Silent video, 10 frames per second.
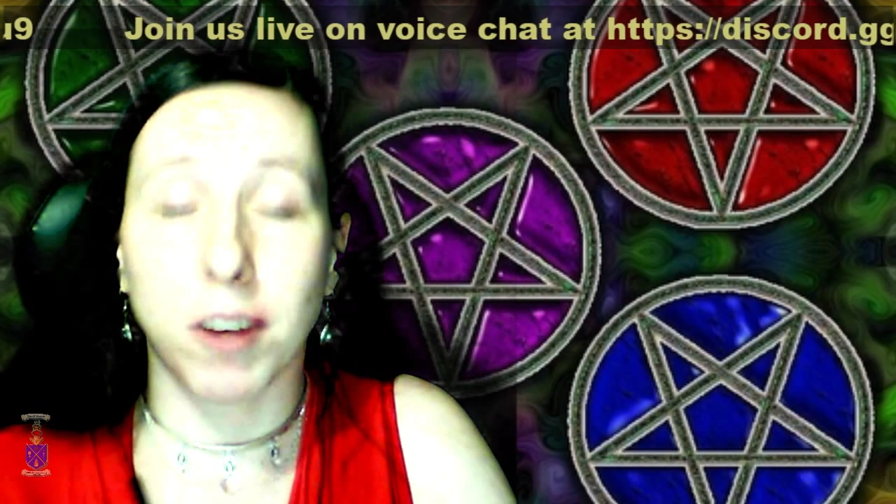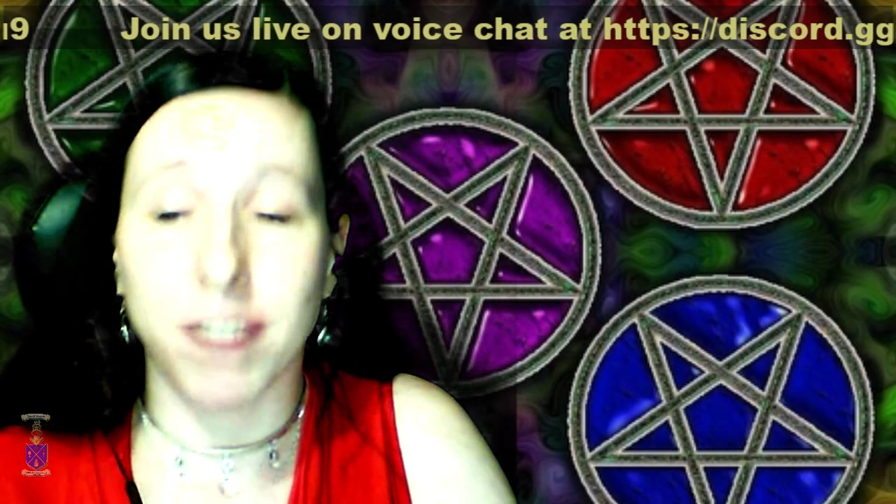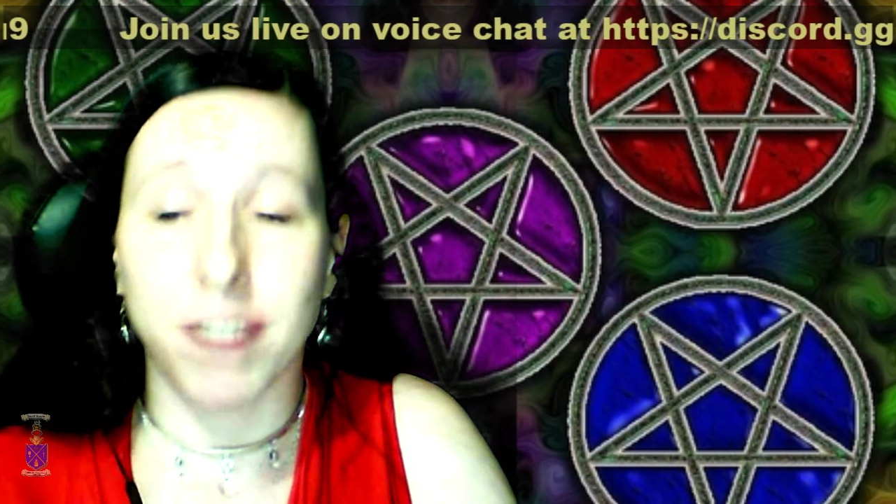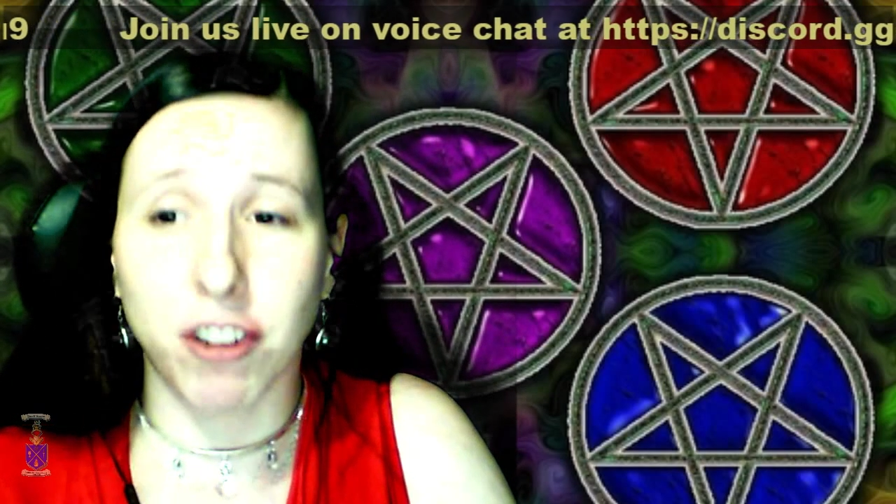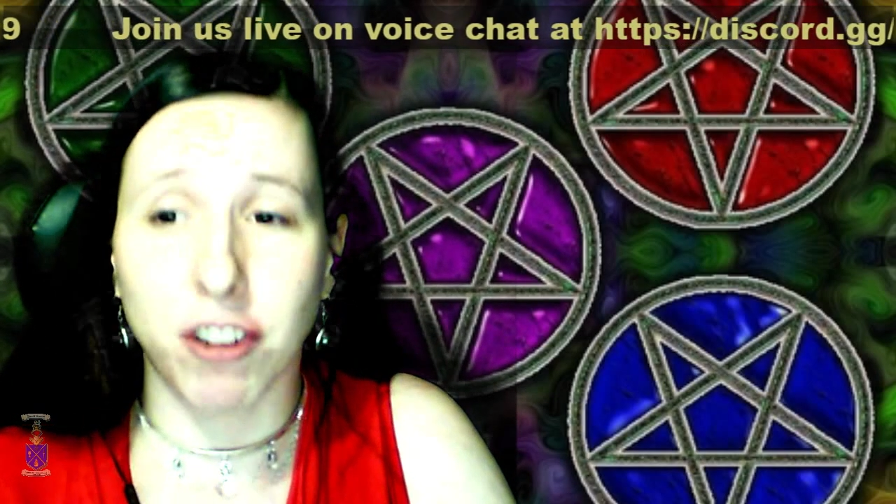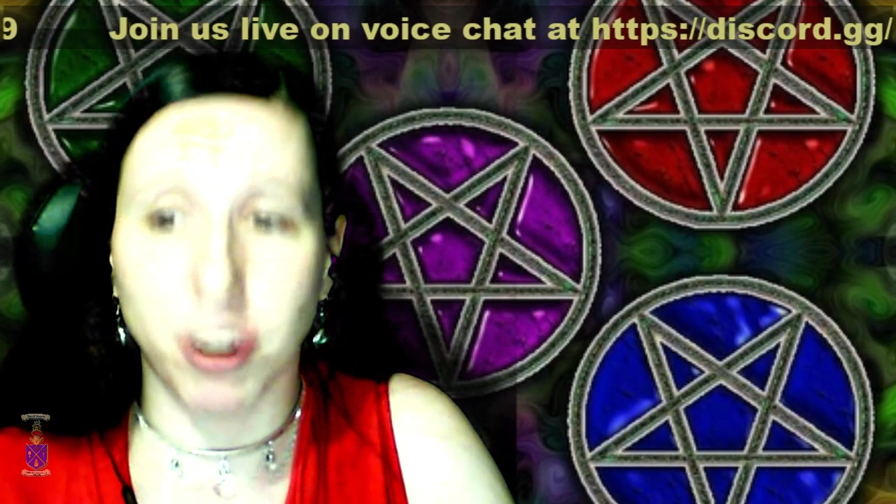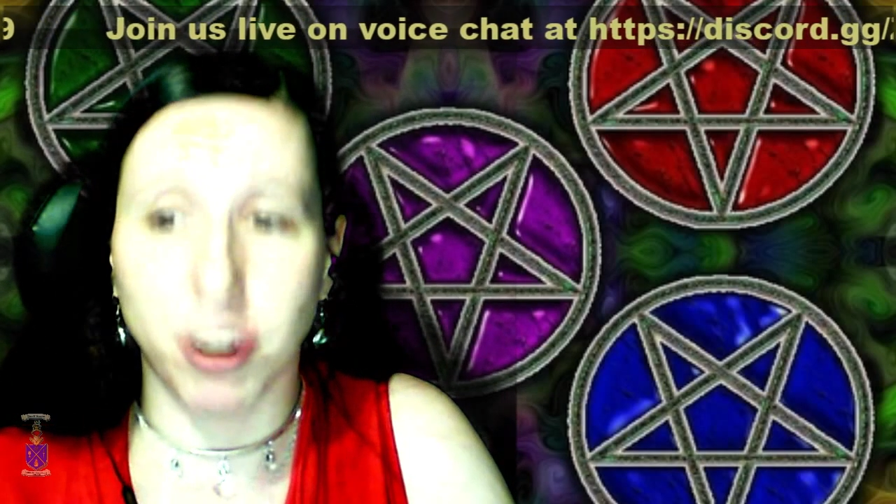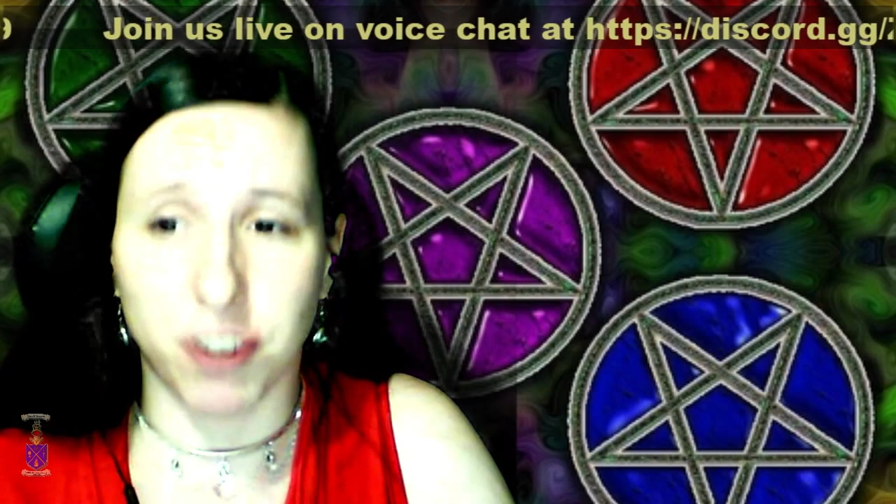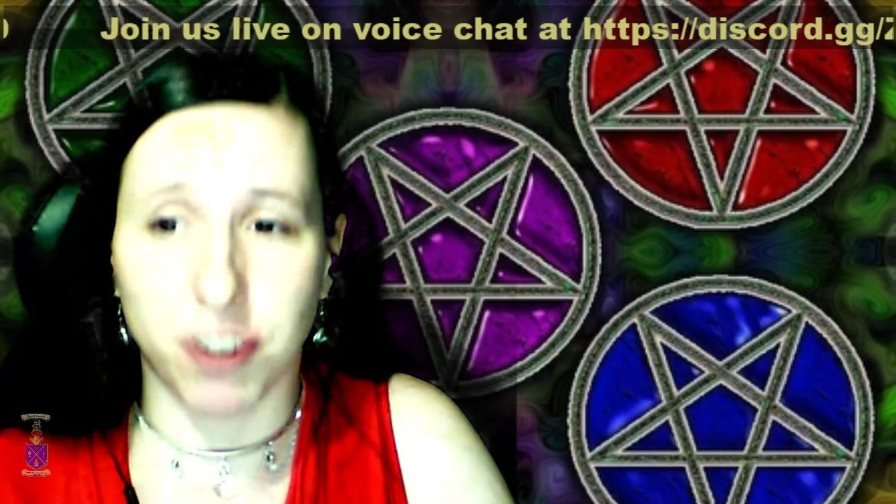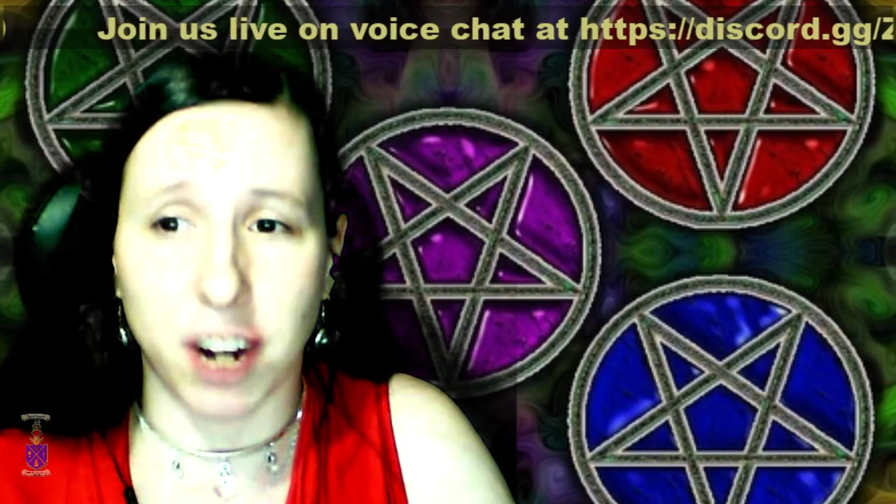eventually
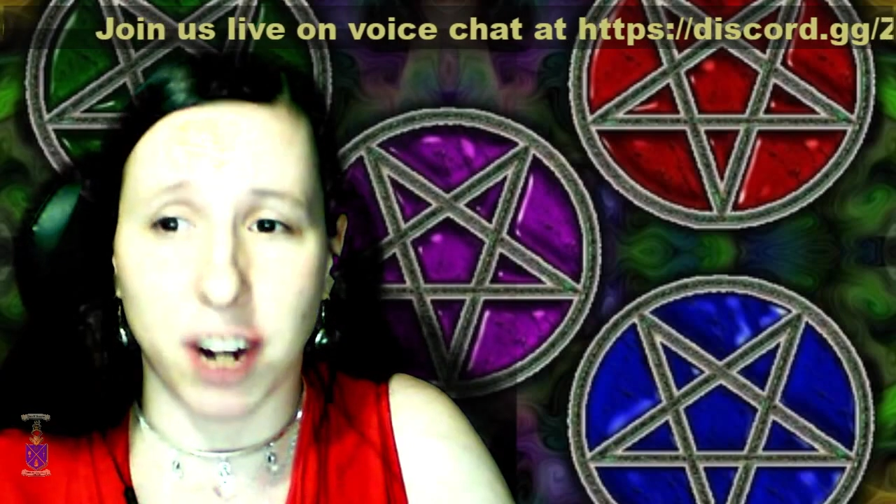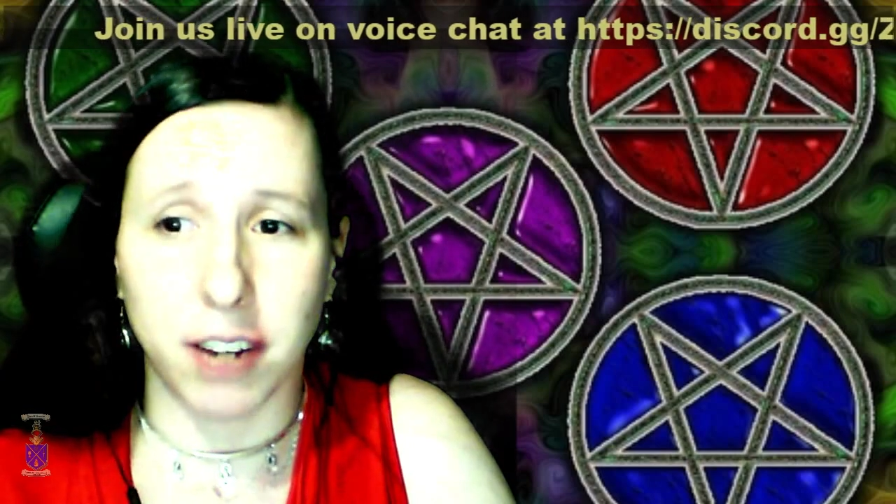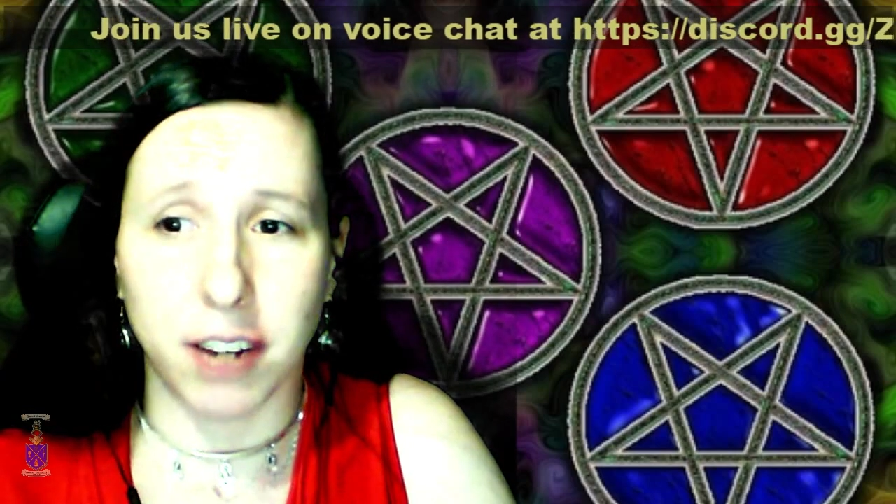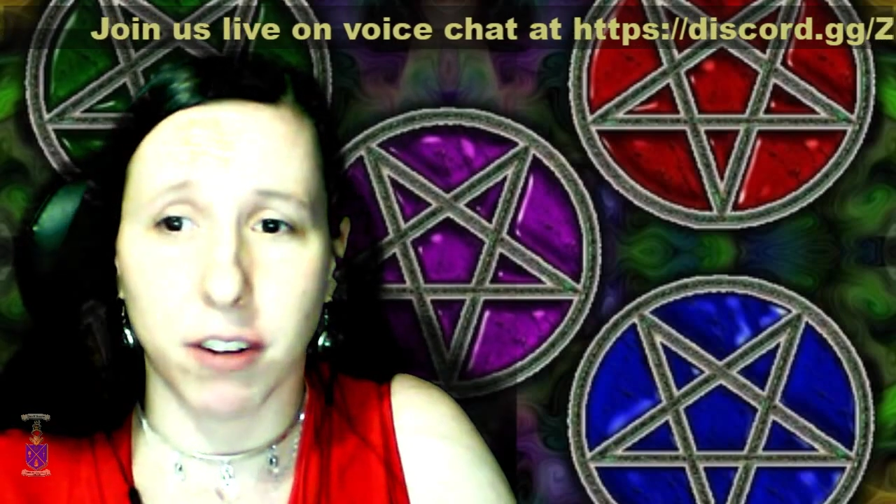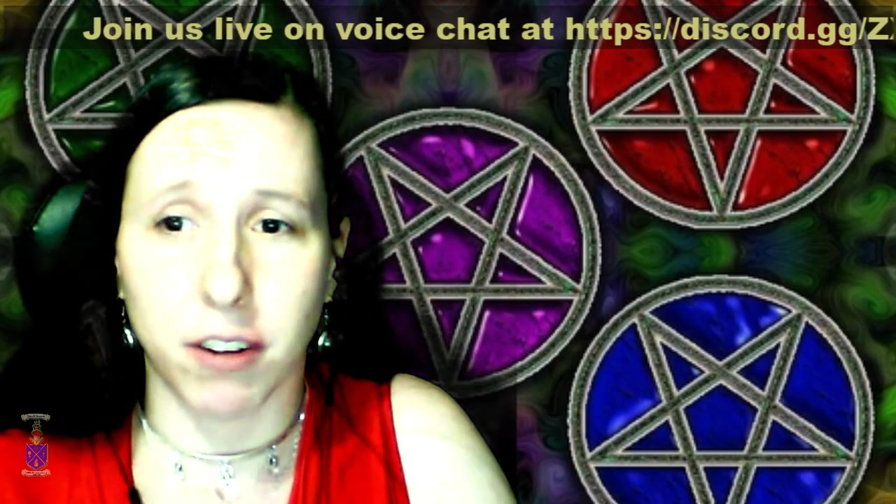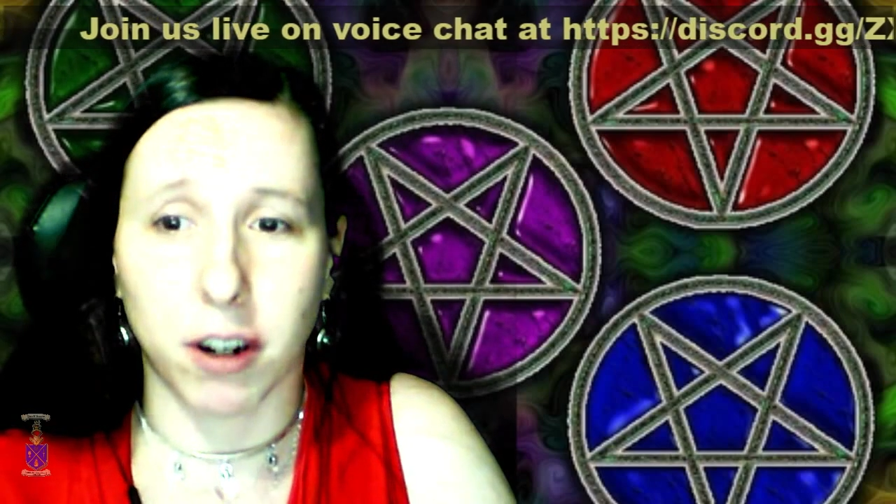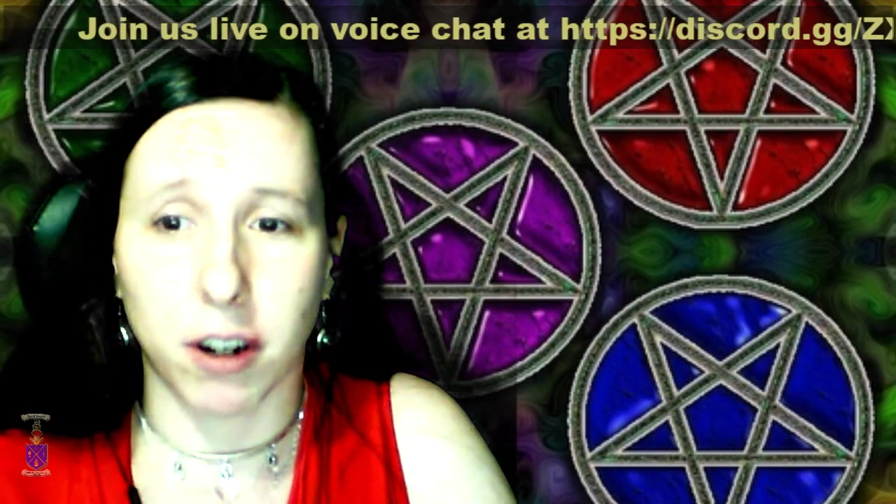Christianized,